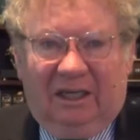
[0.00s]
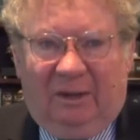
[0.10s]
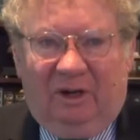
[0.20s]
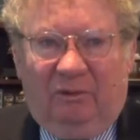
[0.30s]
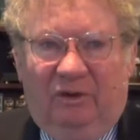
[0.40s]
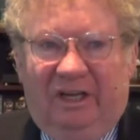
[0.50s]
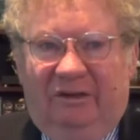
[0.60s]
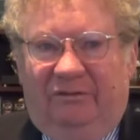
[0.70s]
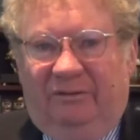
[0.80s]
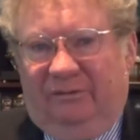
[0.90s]
I'm going to
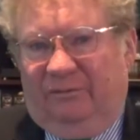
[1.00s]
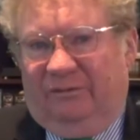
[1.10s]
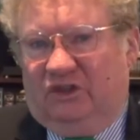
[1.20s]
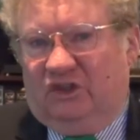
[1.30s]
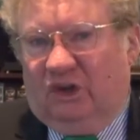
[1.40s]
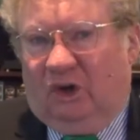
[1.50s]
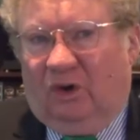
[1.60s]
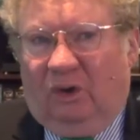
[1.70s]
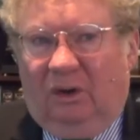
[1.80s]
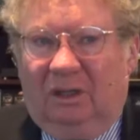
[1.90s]
read
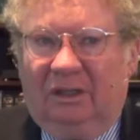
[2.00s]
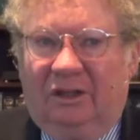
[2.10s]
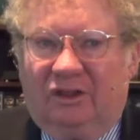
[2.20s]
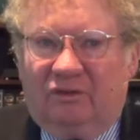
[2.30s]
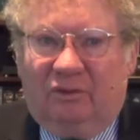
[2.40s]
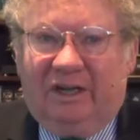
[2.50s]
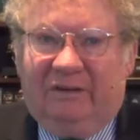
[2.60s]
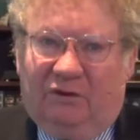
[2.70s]
Joel 3,